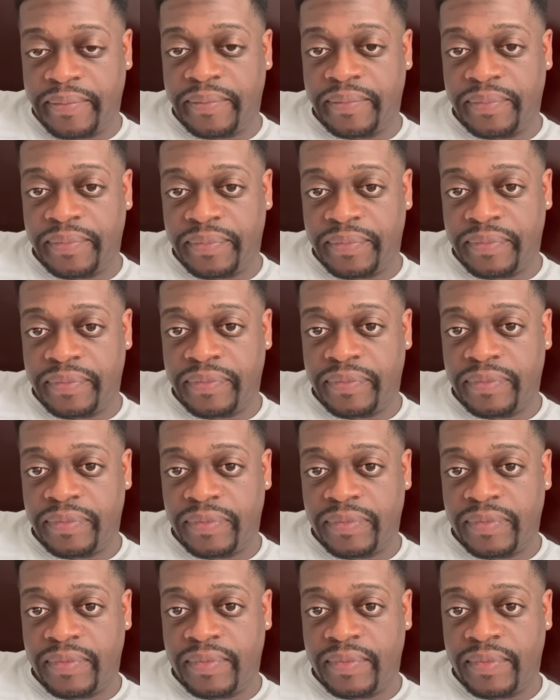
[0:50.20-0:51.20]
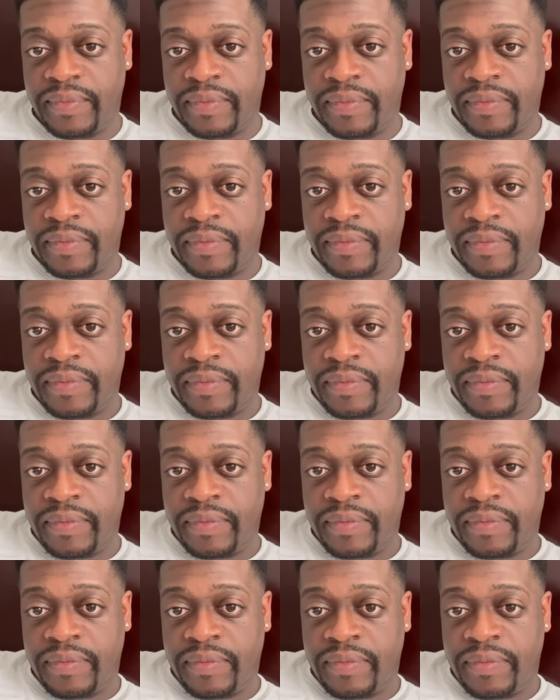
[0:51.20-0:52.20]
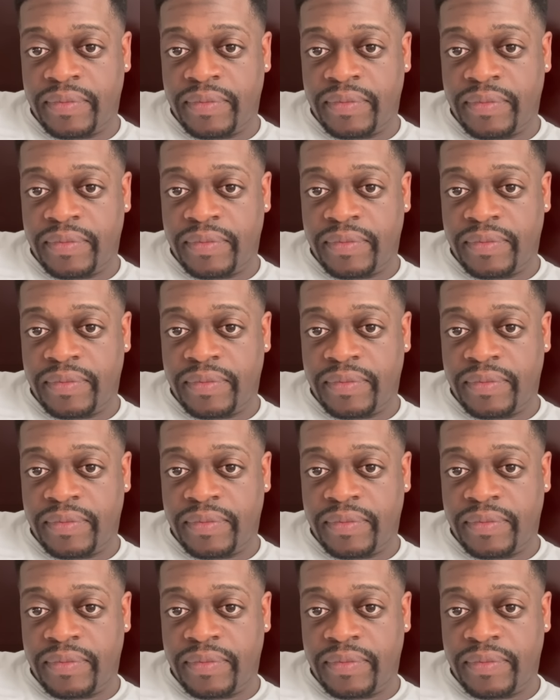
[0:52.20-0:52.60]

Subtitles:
(no one is talking)